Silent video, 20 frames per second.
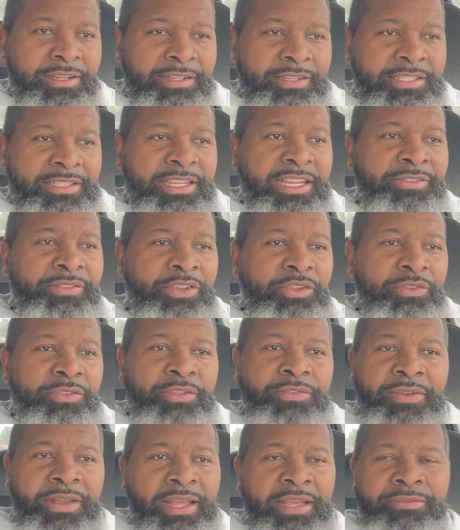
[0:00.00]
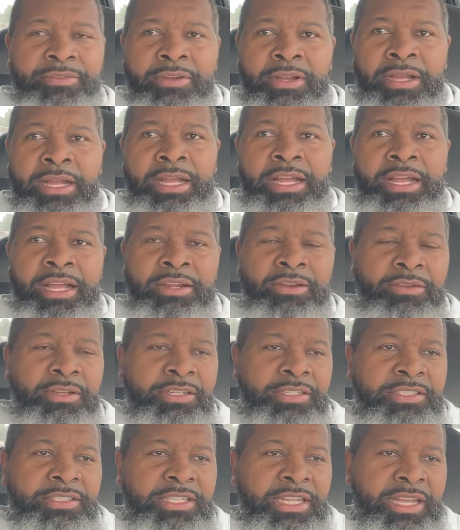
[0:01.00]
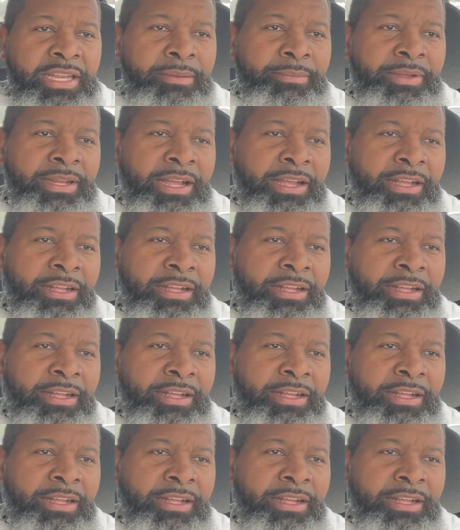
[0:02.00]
that's giving you the flavor? I don't understand it, but